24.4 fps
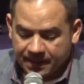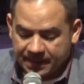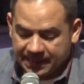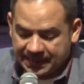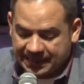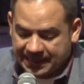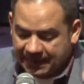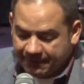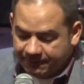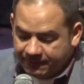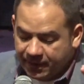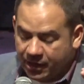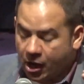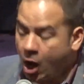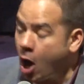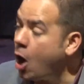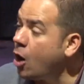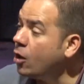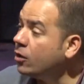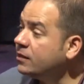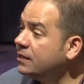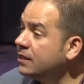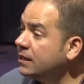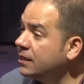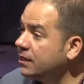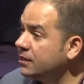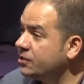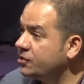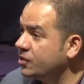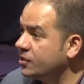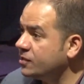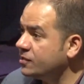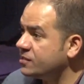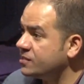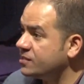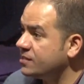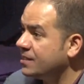giving all
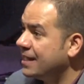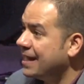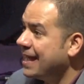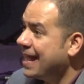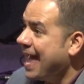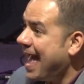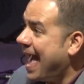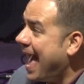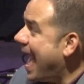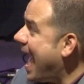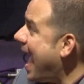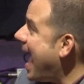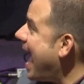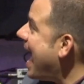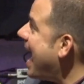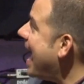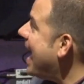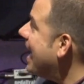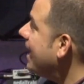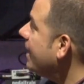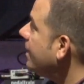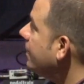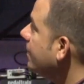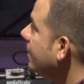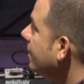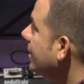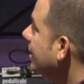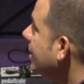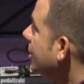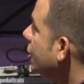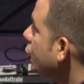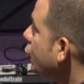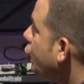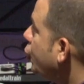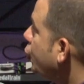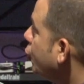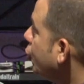diligence, add
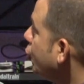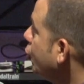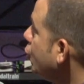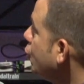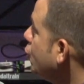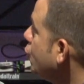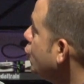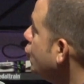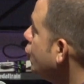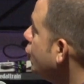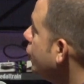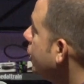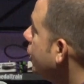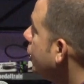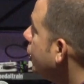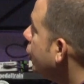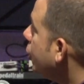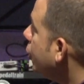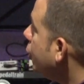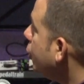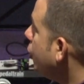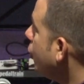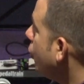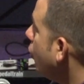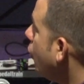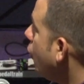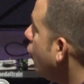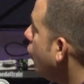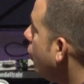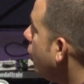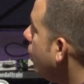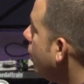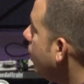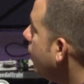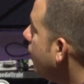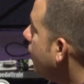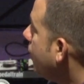to
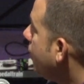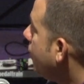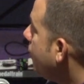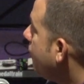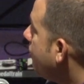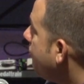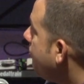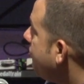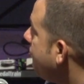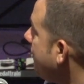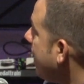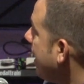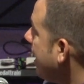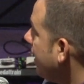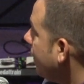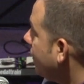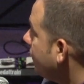your faith.